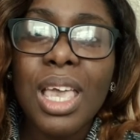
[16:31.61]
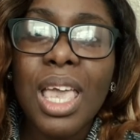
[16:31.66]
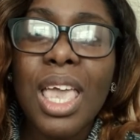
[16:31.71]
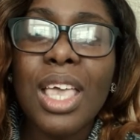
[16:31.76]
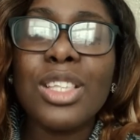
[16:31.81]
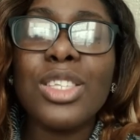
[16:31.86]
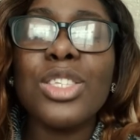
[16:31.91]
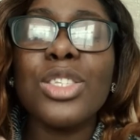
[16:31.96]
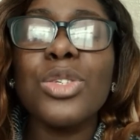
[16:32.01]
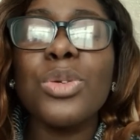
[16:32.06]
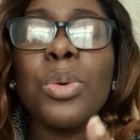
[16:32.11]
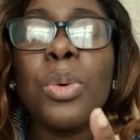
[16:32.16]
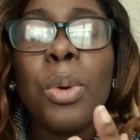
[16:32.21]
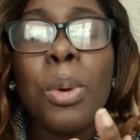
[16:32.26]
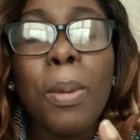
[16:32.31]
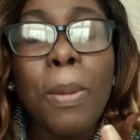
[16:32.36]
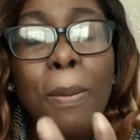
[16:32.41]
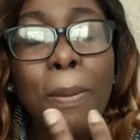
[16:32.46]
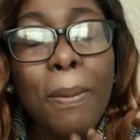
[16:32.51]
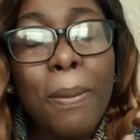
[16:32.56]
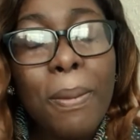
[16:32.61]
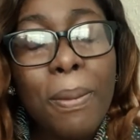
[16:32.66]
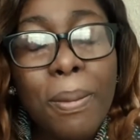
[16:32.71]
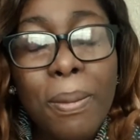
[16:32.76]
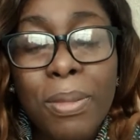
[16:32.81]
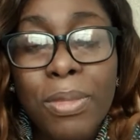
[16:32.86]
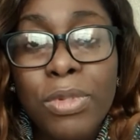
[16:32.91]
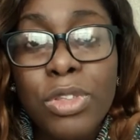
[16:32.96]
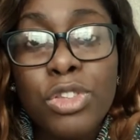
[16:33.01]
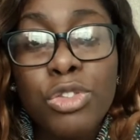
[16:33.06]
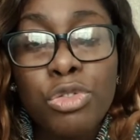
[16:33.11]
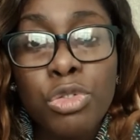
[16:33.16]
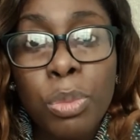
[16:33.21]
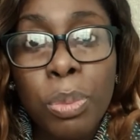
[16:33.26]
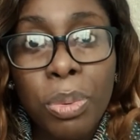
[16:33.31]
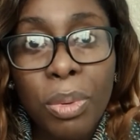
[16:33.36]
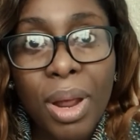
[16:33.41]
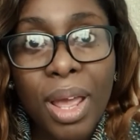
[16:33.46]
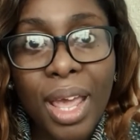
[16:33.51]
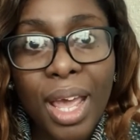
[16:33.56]
It's through
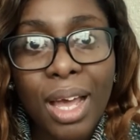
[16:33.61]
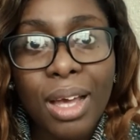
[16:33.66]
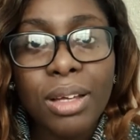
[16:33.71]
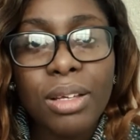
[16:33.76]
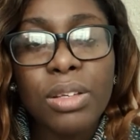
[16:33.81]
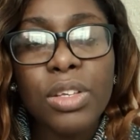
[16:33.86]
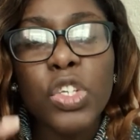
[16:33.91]
prayer.